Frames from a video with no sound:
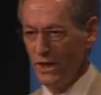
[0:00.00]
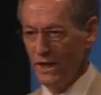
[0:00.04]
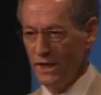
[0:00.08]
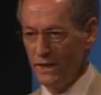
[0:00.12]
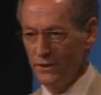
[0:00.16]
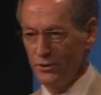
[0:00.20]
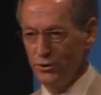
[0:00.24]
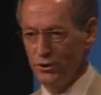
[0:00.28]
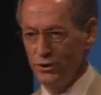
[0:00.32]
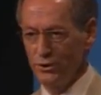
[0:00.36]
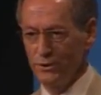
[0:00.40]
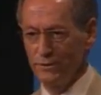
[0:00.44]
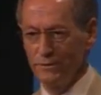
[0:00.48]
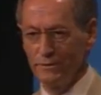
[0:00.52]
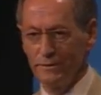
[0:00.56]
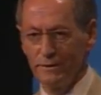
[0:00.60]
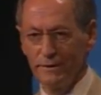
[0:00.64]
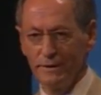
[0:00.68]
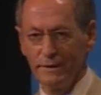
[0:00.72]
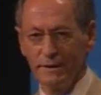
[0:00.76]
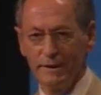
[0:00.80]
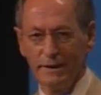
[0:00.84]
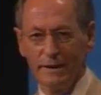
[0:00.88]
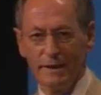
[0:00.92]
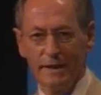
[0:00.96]
change.
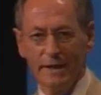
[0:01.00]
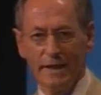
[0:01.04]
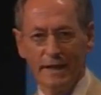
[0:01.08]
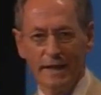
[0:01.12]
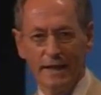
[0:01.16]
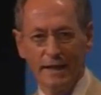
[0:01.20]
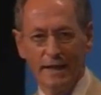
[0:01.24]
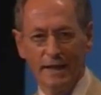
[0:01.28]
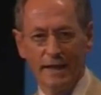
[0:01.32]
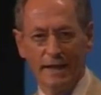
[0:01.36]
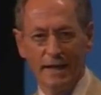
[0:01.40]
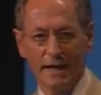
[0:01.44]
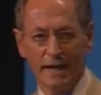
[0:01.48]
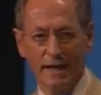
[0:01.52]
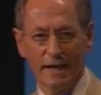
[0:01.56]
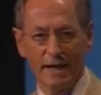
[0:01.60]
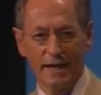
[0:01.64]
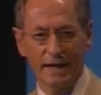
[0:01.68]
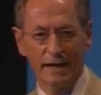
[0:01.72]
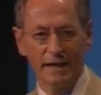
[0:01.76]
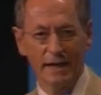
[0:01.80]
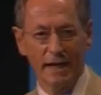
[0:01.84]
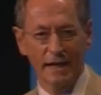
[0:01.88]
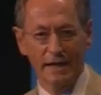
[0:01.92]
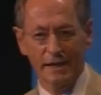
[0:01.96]

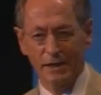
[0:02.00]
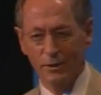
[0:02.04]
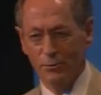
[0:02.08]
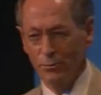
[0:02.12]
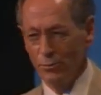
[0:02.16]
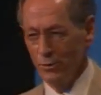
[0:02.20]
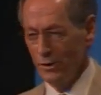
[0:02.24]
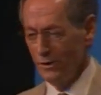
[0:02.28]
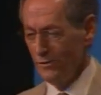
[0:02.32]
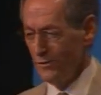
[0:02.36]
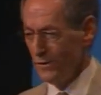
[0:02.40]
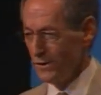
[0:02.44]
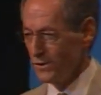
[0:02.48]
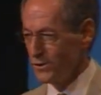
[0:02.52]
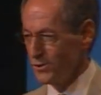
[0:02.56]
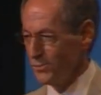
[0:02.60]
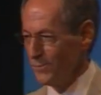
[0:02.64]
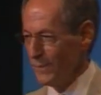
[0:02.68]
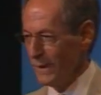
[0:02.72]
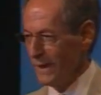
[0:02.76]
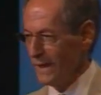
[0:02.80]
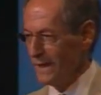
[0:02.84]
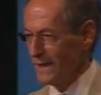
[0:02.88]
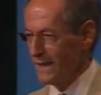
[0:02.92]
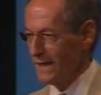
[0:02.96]
Unlike the previous
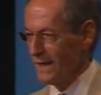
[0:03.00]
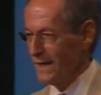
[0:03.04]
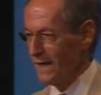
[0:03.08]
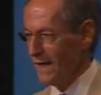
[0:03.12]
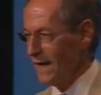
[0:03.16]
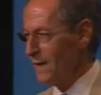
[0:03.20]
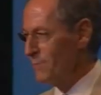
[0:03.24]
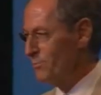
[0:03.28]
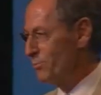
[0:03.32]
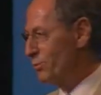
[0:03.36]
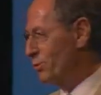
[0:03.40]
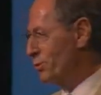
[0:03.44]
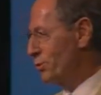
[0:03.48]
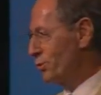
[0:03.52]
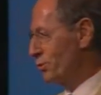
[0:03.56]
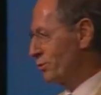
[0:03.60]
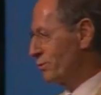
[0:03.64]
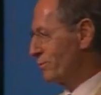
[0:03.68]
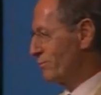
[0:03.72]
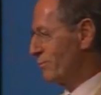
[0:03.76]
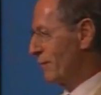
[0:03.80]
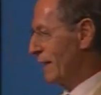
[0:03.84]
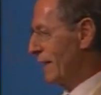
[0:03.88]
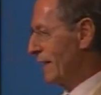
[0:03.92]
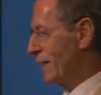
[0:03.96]
speaker, I brought
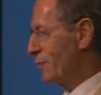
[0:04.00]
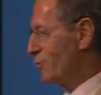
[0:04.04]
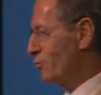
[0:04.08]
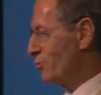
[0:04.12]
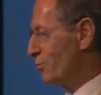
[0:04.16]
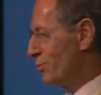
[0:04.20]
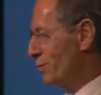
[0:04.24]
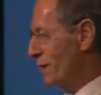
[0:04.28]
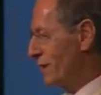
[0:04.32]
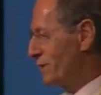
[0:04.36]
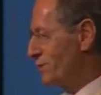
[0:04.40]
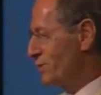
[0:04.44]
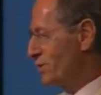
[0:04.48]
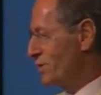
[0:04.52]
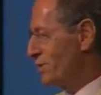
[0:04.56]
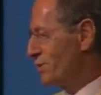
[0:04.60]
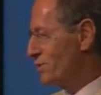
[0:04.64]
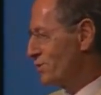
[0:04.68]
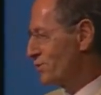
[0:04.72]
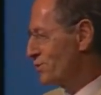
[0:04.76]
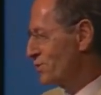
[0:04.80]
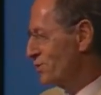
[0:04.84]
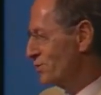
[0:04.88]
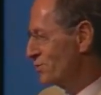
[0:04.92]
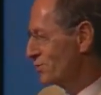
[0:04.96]
my own
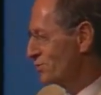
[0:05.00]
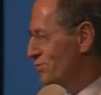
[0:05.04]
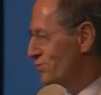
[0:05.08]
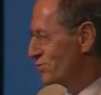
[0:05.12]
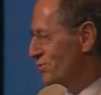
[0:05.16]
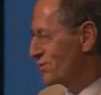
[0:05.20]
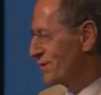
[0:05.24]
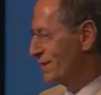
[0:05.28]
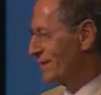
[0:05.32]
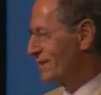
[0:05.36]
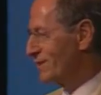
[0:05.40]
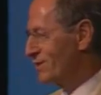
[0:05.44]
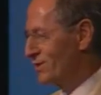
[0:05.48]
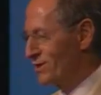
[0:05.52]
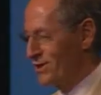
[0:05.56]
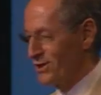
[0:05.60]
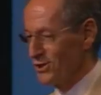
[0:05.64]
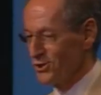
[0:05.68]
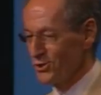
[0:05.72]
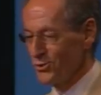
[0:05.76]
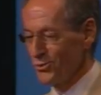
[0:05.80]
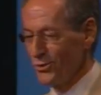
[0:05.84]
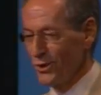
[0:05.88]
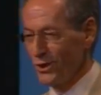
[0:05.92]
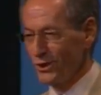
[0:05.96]
prejudices to
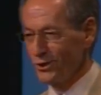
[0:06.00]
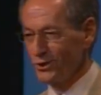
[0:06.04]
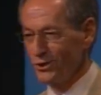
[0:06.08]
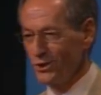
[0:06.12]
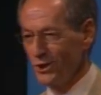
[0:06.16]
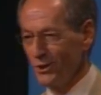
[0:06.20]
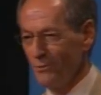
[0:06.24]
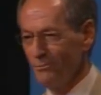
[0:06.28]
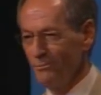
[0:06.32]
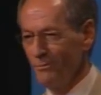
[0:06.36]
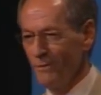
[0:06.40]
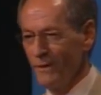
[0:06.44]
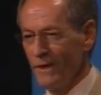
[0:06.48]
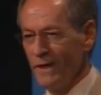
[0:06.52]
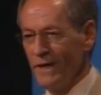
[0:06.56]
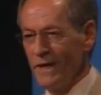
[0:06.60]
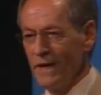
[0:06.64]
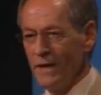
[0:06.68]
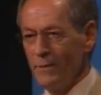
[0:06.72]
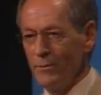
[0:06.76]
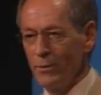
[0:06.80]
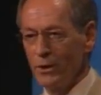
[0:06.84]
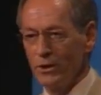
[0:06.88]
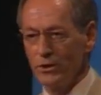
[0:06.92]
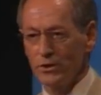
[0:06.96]
this workshop
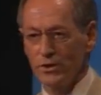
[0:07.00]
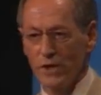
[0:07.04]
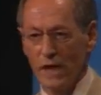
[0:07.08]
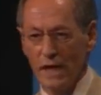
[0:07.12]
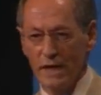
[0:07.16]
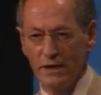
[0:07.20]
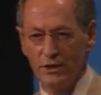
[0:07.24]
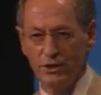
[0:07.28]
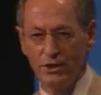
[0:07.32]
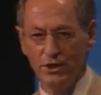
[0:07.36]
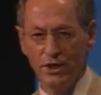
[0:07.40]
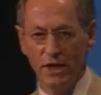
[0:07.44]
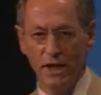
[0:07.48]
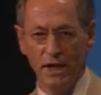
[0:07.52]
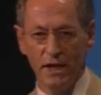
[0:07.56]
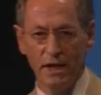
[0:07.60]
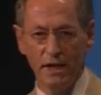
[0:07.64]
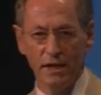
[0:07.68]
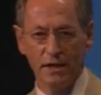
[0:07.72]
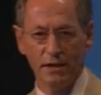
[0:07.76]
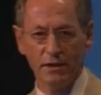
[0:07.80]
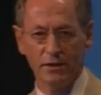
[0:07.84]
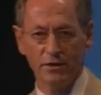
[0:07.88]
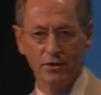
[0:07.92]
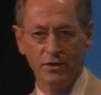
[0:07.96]
because I
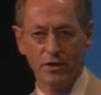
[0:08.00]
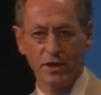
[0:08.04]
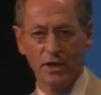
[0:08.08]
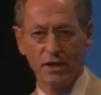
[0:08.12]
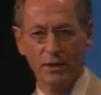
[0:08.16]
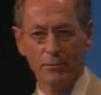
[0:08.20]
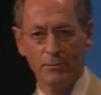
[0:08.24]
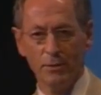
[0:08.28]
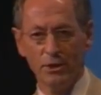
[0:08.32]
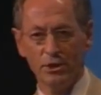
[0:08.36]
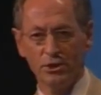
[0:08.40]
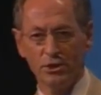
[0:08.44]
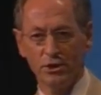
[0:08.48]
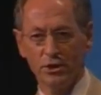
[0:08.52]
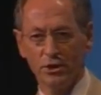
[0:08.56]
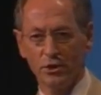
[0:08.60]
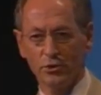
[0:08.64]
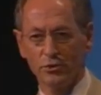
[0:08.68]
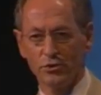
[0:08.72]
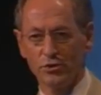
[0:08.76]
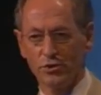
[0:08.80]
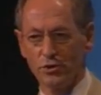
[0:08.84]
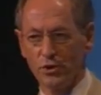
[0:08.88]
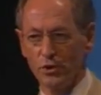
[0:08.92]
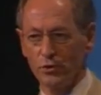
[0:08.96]
chaired the Commission
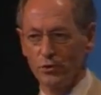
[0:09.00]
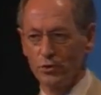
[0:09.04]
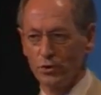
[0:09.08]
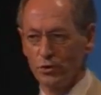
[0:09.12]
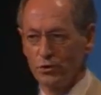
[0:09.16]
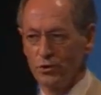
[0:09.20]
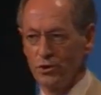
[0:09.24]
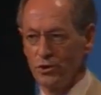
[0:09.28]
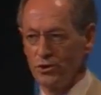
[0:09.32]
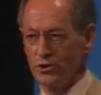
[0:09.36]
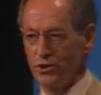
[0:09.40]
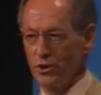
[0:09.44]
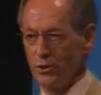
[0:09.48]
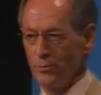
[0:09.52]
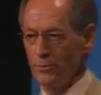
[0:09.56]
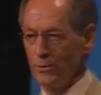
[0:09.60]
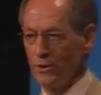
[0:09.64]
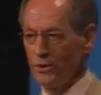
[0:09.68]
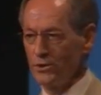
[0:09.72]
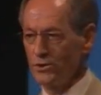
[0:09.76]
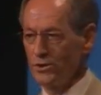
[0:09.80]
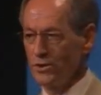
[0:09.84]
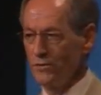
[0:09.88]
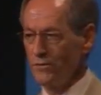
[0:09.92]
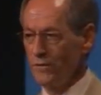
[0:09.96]
on Social
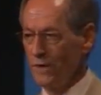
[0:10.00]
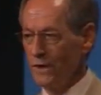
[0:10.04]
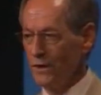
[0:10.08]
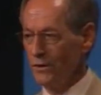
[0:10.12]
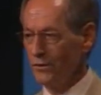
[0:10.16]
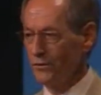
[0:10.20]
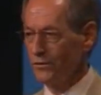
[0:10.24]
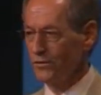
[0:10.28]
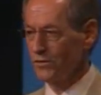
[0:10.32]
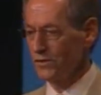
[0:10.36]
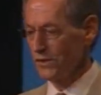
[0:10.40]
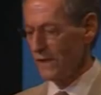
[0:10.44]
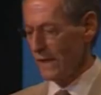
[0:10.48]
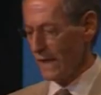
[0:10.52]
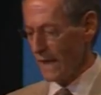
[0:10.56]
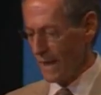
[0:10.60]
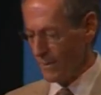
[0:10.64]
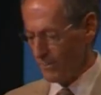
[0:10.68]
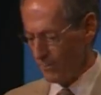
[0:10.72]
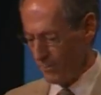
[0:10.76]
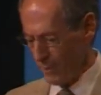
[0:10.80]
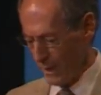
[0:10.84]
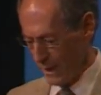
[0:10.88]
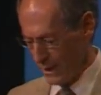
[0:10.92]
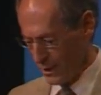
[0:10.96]
Determinants of Health set
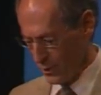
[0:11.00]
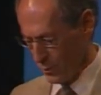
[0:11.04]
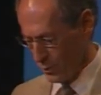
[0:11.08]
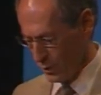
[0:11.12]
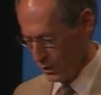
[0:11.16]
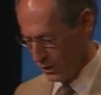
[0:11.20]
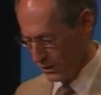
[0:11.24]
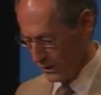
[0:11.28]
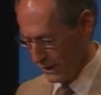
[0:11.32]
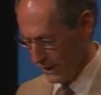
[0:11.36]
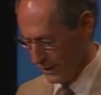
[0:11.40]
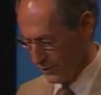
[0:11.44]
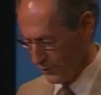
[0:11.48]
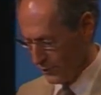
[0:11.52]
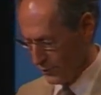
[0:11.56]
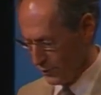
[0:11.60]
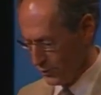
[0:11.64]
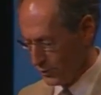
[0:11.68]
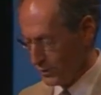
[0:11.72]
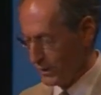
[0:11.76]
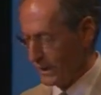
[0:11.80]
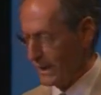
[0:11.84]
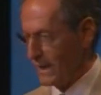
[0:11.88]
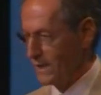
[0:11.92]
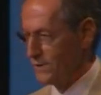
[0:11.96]
up by the World Health
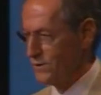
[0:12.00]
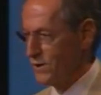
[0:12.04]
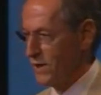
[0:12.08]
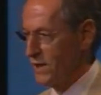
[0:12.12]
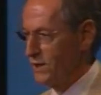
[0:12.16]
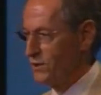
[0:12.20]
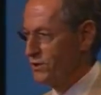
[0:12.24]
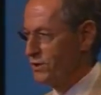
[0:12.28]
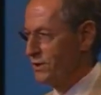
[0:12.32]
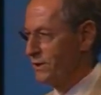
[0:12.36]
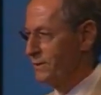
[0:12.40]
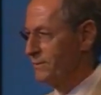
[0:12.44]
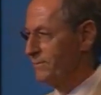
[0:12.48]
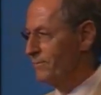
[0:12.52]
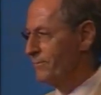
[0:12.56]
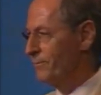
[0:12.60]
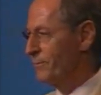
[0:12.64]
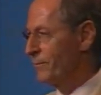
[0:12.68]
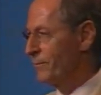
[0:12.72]
Organization.